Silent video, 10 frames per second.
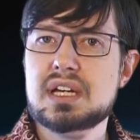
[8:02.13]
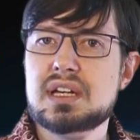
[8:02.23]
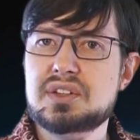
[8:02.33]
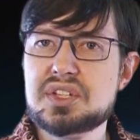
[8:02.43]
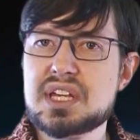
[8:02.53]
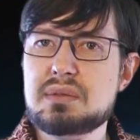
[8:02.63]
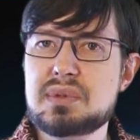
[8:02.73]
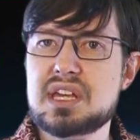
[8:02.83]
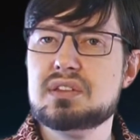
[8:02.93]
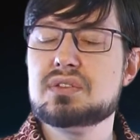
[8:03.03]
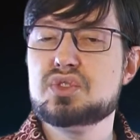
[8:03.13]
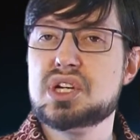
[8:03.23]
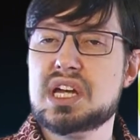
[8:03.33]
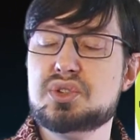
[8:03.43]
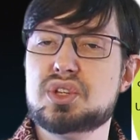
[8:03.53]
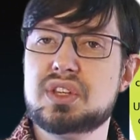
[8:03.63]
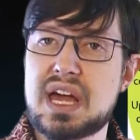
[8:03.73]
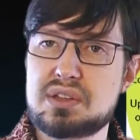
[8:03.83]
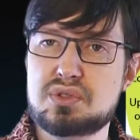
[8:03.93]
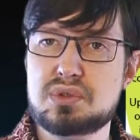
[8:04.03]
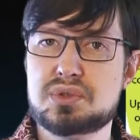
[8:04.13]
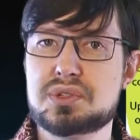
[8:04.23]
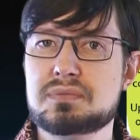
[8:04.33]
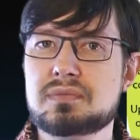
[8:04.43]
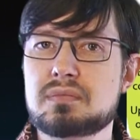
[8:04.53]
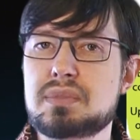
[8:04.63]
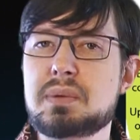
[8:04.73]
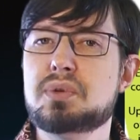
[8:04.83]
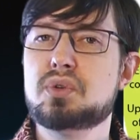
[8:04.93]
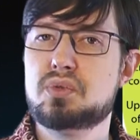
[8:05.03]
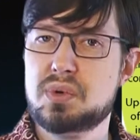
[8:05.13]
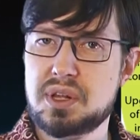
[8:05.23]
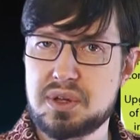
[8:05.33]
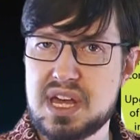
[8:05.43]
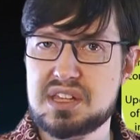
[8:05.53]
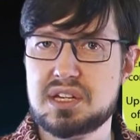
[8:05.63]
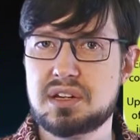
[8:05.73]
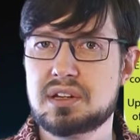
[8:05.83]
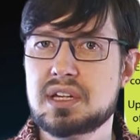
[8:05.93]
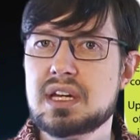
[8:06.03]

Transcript: This can mean change in land use, people relocating,